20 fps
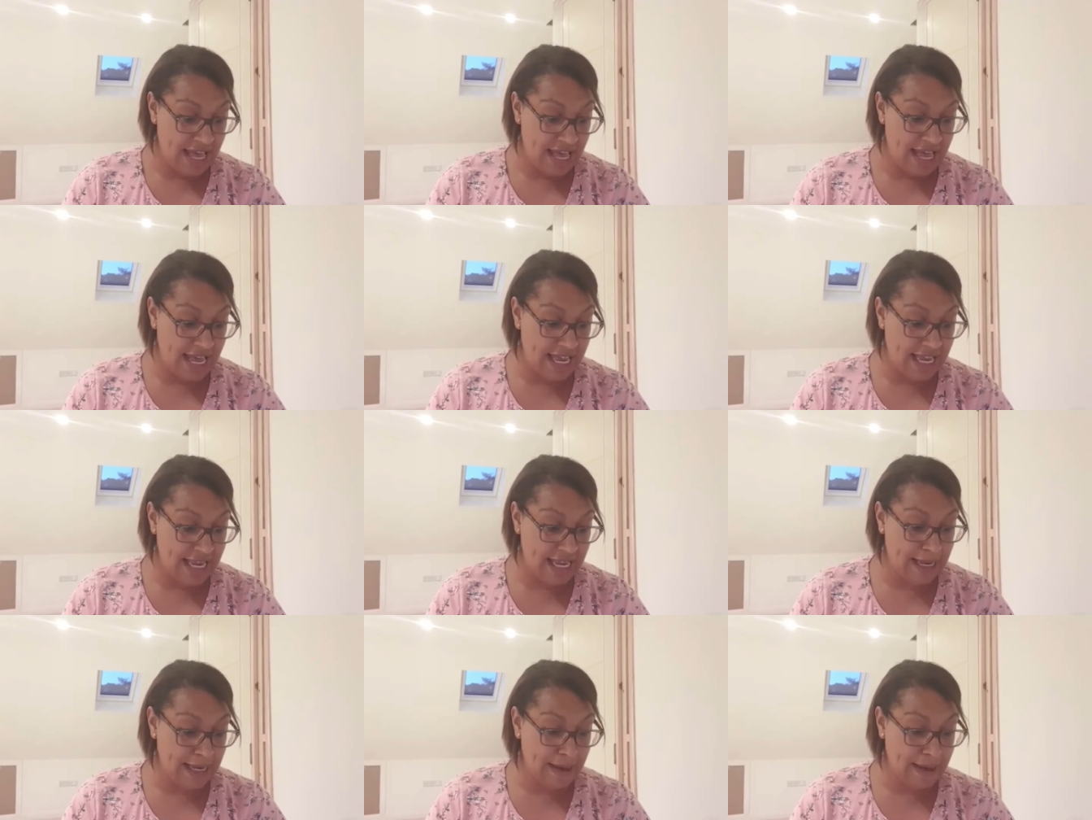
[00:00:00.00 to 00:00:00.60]

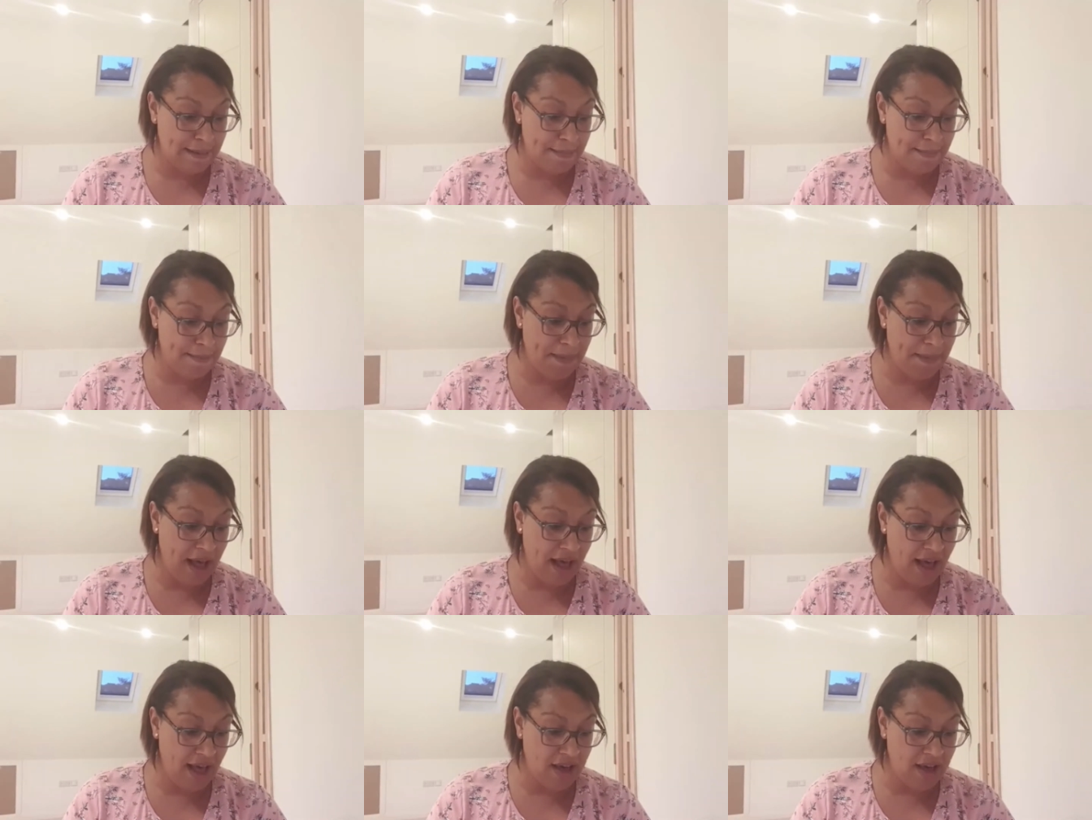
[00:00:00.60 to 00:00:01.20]
a
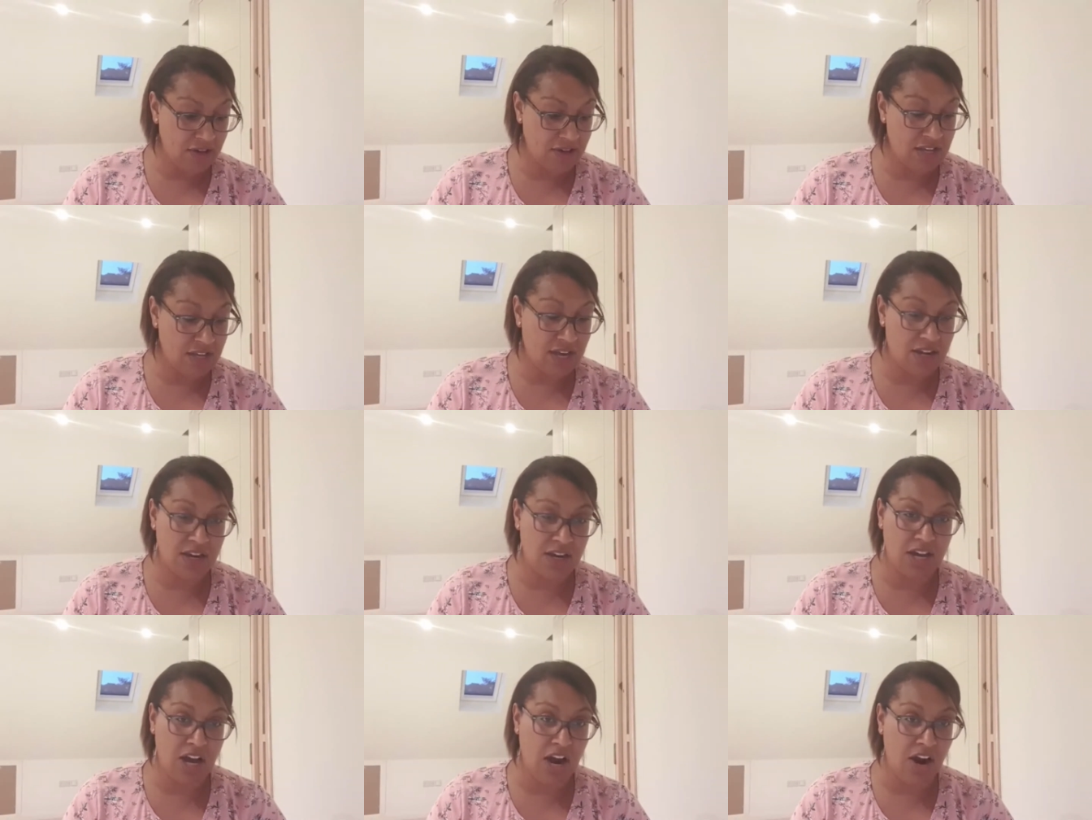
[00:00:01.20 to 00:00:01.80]
pug,
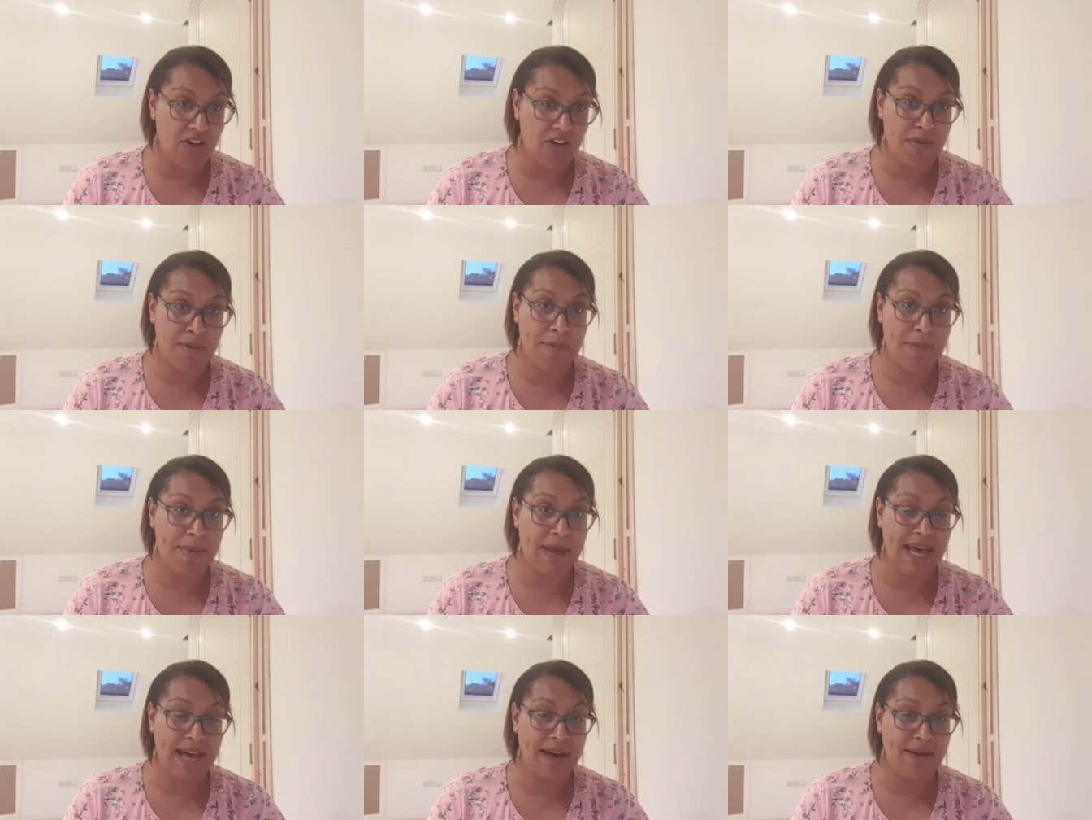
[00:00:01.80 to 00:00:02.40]
and I can't
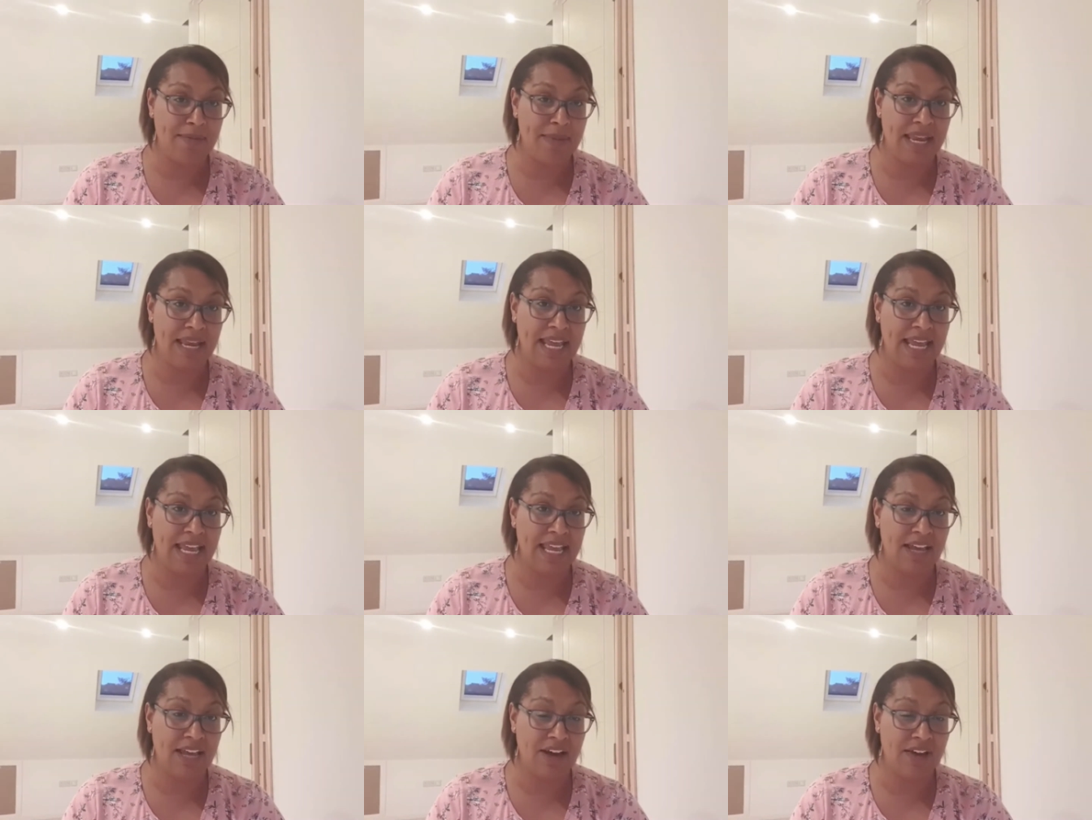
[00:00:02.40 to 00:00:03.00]
remember how
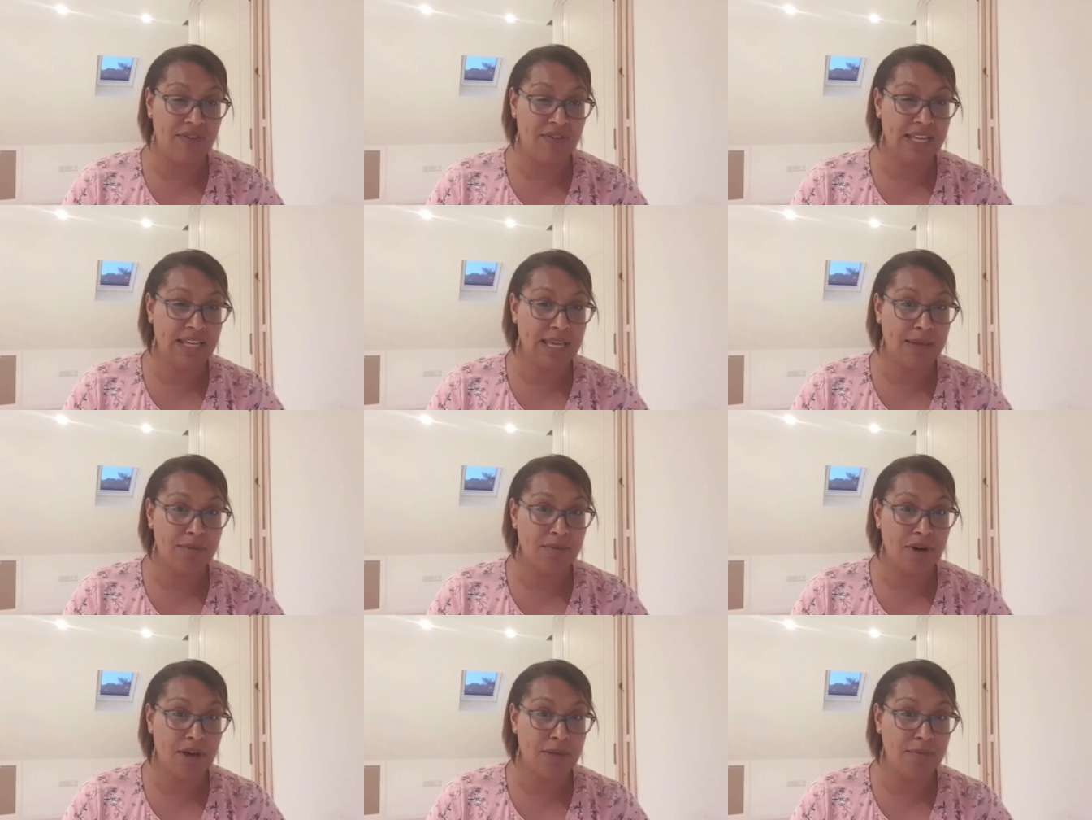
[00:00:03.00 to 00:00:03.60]
many, I think
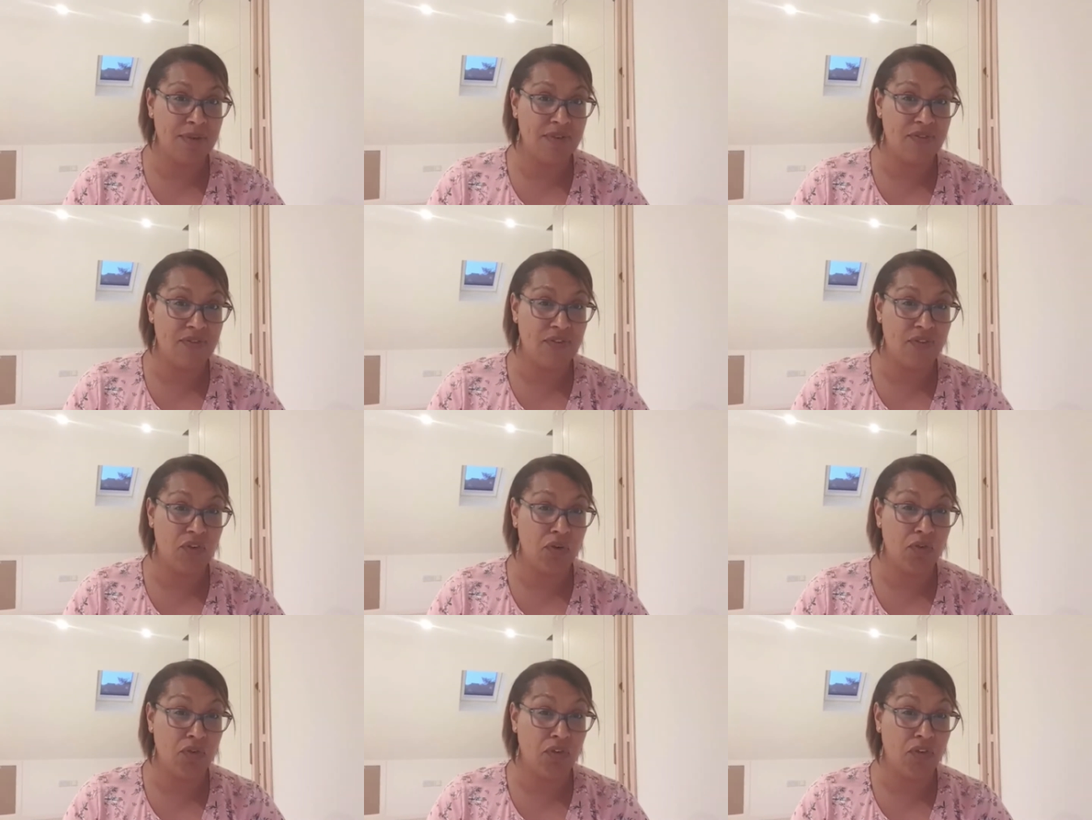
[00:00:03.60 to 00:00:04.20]
it might have been
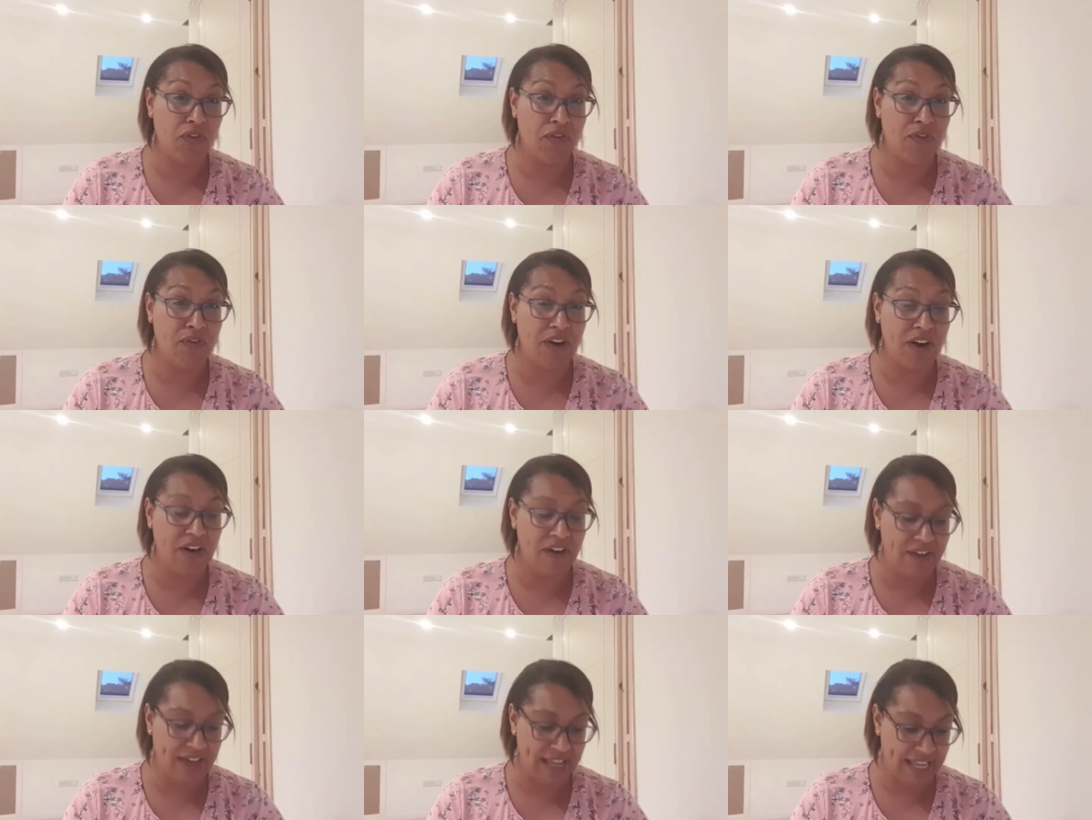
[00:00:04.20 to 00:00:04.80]
4 or
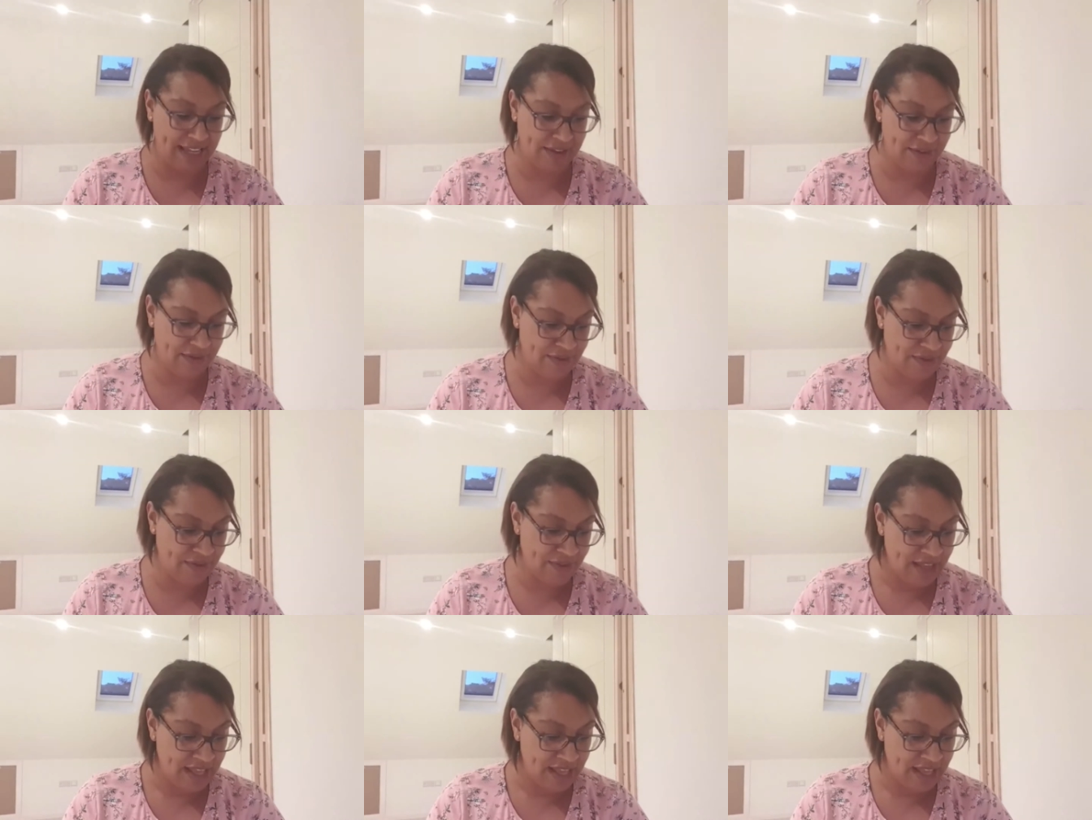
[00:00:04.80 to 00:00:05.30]
5.